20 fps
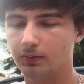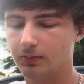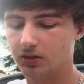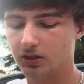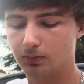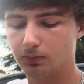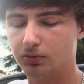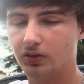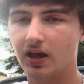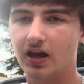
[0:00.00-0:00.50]
I mean,
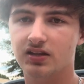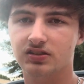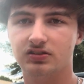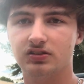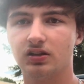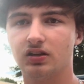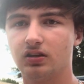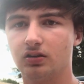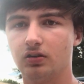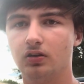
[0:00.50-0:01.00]
they're
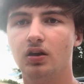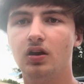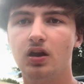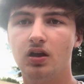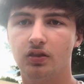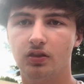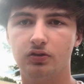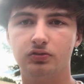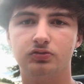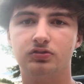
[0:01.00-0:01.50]
plastic, and
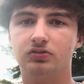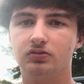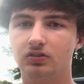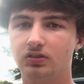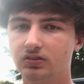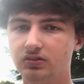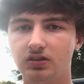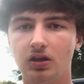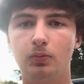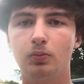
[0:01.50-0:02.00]

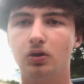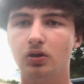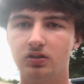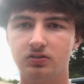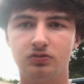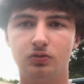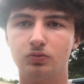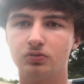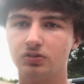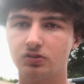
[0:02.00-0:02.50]
these
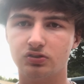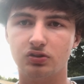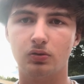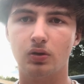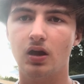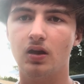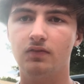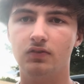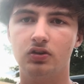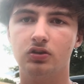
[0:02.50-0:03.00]
OBS doors are so
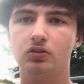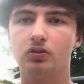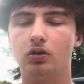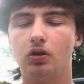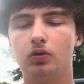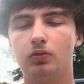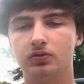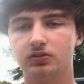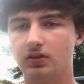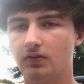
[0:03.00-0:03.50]
heavy, and you're
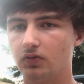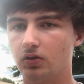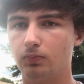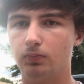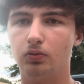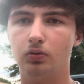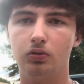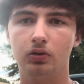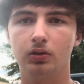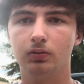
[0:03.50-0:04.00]
always having to
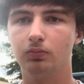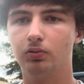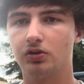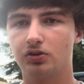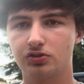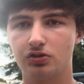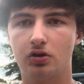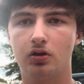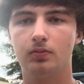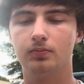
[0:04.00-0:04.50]
pull and
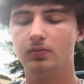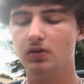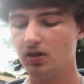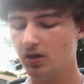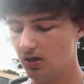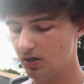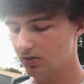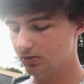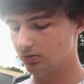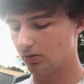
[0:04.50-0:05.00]
push on them.
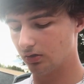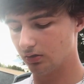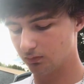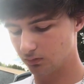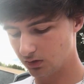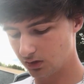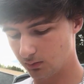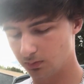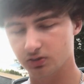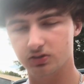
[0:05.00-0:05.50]
So it
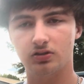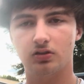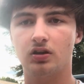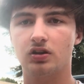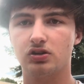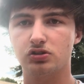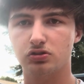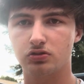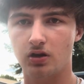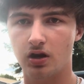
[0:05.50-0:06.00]
really puts a
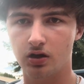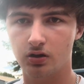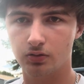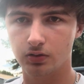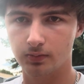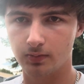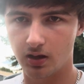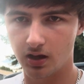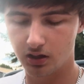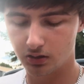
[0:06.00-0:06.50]
lot of strain on
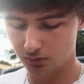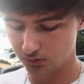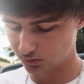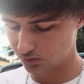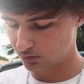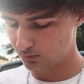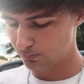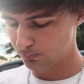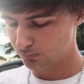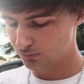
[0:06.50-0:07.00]
them
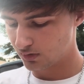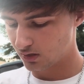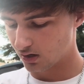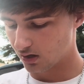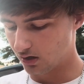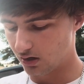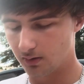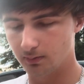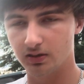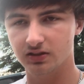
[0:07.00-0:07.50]
handles.
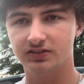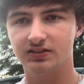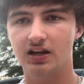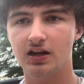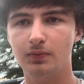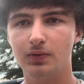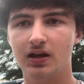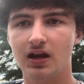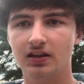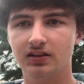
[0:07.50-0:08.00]
But
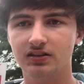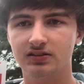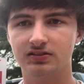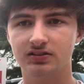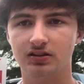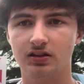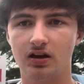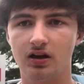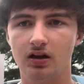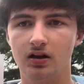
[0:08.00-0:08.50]
today we got
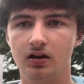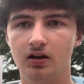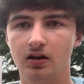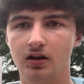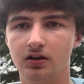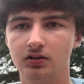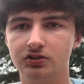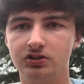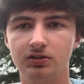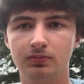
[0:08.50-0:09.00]
these
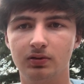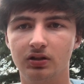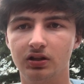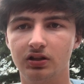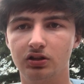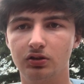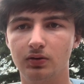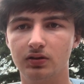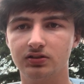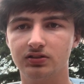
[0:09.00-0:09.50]
LG
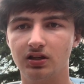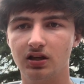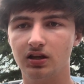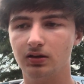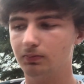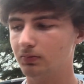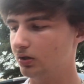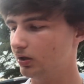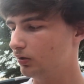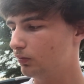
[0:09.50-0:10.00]
Billet USA
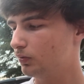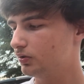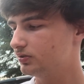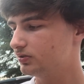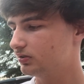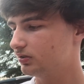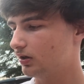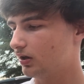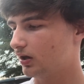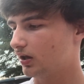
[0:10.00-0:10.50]
billet
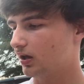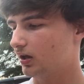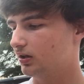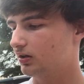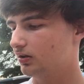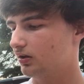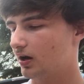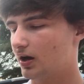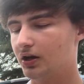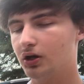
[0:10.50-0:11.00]
ones.
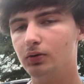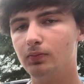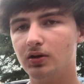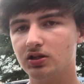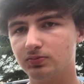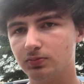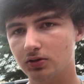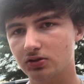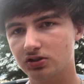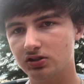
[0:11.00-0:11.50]
And I know my
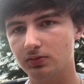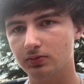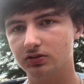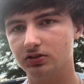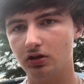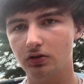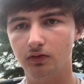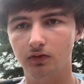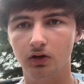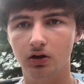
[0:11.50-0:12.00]
sponsorship is
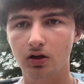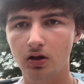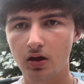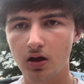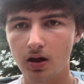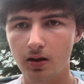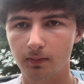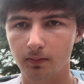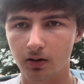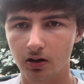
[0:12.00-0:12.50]
over,
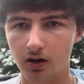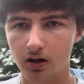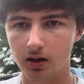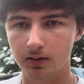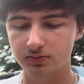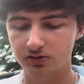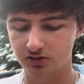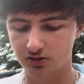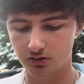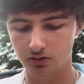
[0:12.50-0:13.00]
but
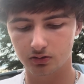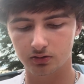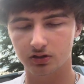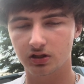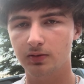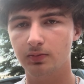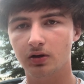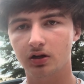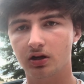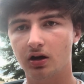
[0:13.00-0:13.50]
I'm still
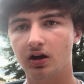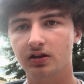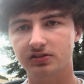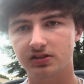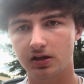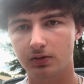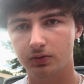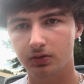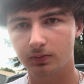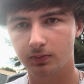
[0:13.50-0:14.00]
keeping in
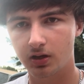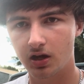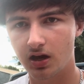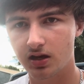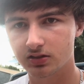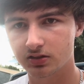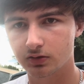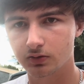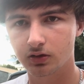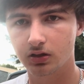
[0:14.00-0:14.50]
contact with them
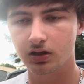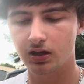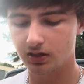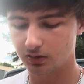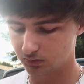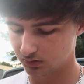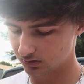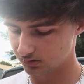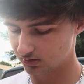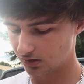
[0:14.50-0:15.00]
guys. I really
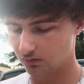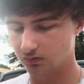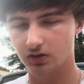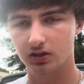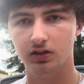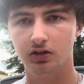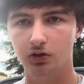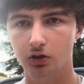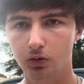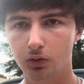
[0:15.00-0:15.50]
like the stuff
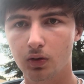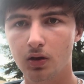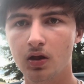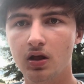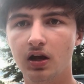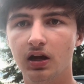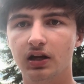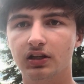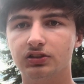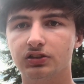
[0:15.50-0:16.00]
they do.
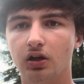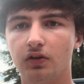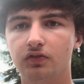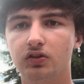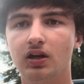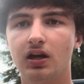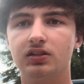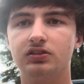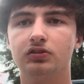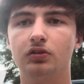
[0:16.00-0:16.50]
So if
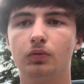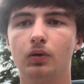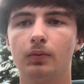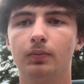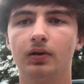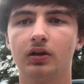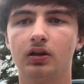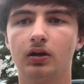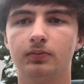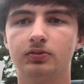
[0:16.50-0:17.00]
you guys do want
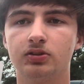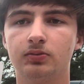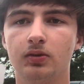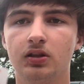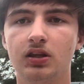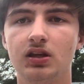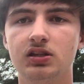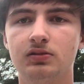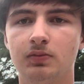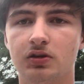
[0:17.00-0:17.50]
to pick up some
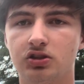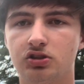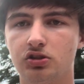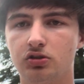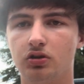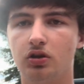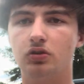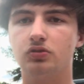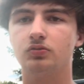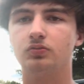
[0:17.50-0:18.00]
of these, make sure
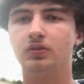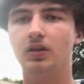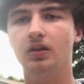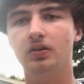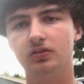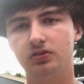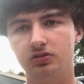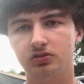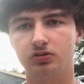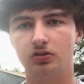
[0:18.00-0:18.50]
you go
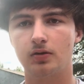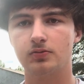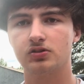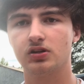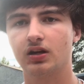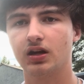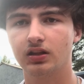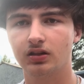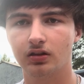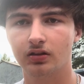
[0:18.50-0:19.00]
down in the
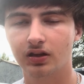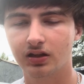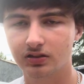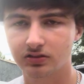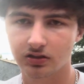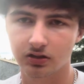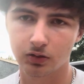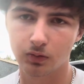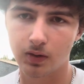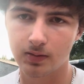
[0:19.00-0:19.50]
description. I got the link
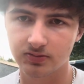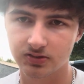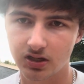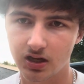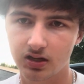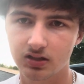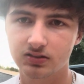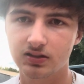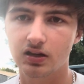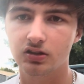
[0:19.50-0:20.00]
to their
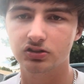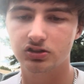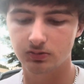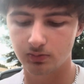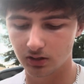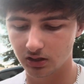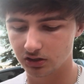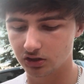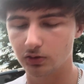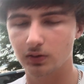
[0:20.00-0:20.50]
website. It's
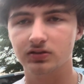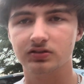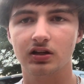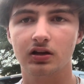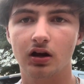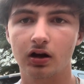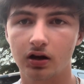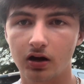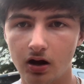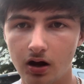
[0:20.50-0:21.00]

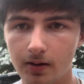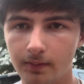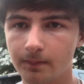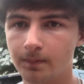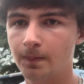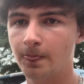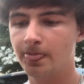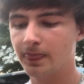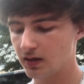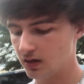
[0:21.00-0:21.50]
lgbilletusa.com.
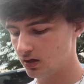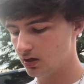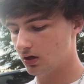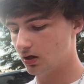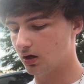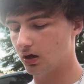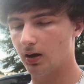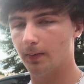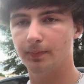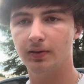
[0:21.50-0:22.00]

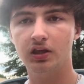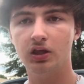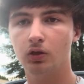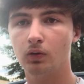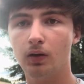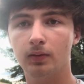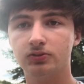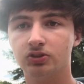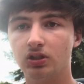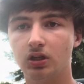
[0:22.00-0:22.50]
Pick
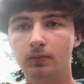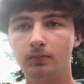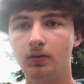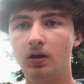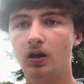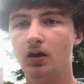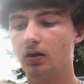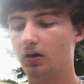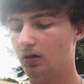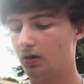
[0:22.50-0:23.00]
you up some.
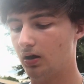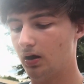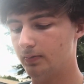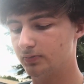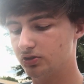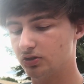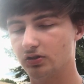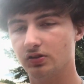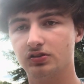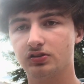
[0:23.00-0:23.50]
I'm
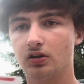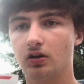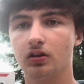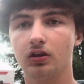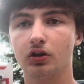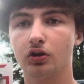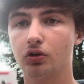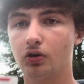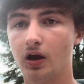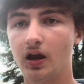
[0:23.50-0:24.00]
sure these are going to
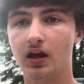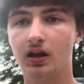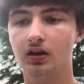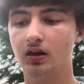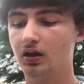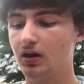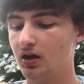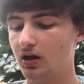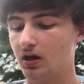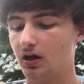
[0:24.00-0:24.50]
look great.
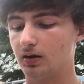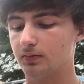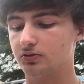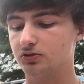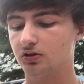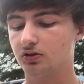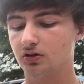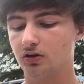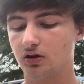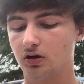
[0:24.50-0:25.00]
And I'm
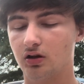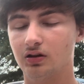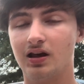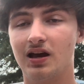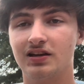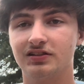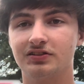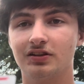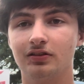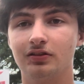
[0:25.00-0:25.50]
sure they're going to
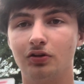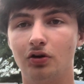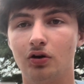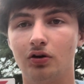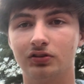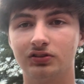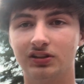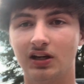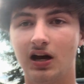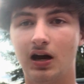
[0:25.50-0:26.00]
last a
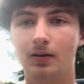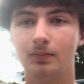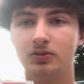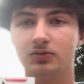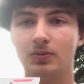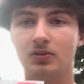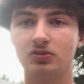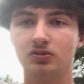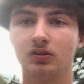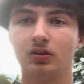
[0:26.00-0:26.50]
long time,
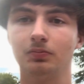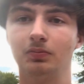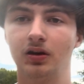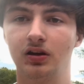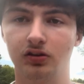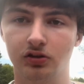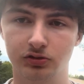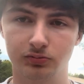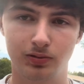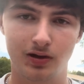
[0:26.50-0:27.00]
especially
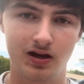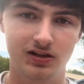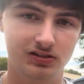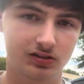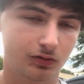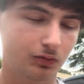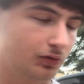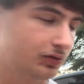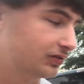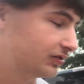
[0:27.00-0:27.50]
compared to those
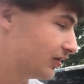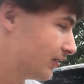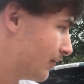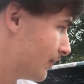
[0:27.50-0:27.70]
plastic ones.